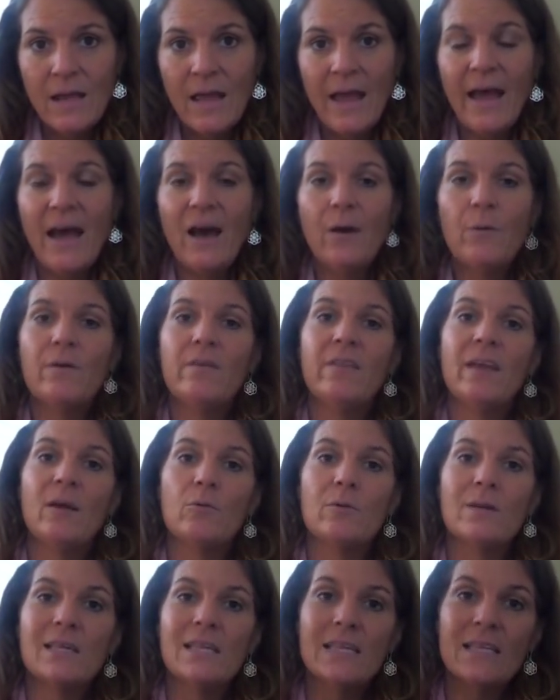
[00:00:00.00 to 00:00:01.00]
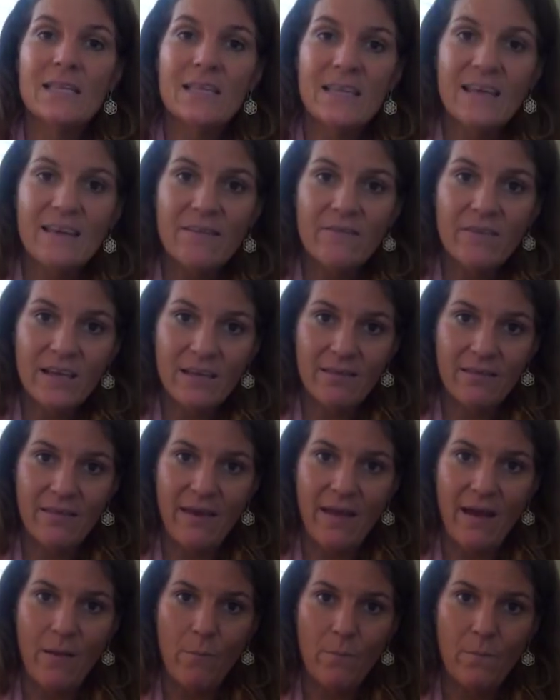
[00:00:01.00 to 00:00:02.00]
How are they receiving
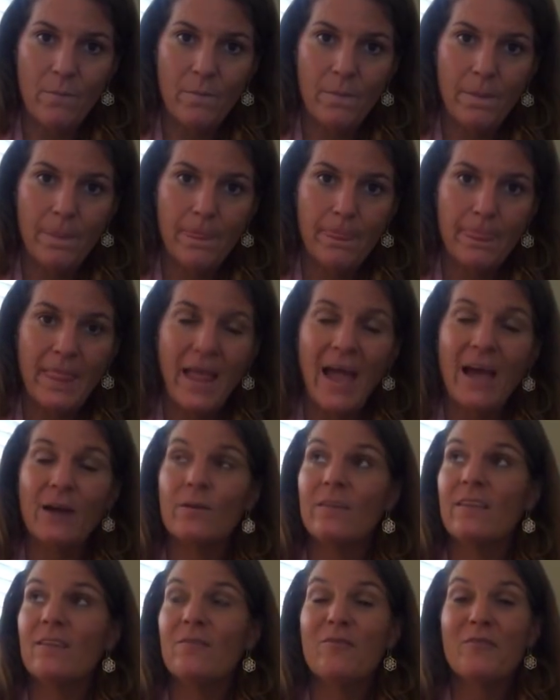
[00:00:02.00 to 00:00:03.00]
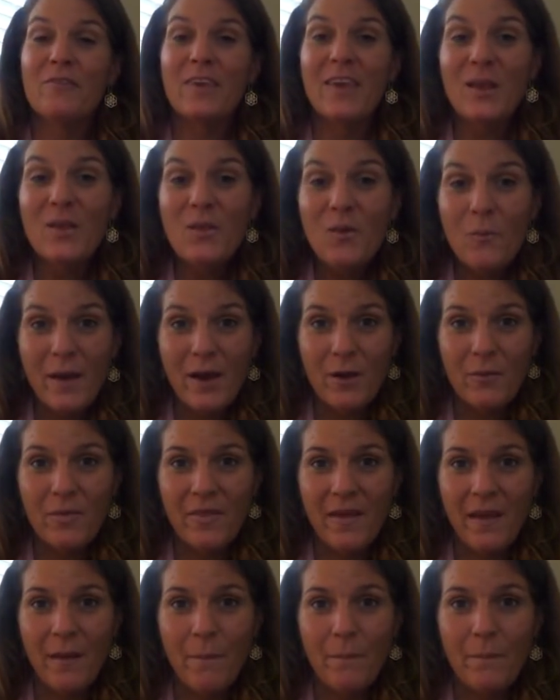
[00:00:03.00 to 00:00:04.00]
them? How do they feel about
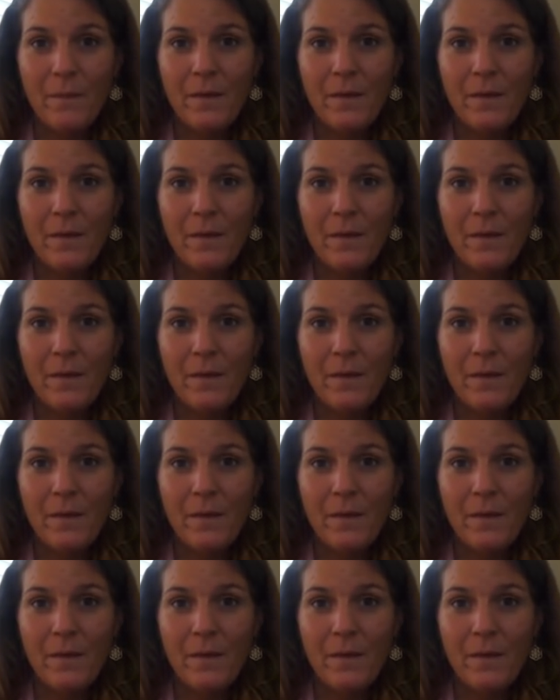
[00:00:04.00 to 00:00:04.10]
them?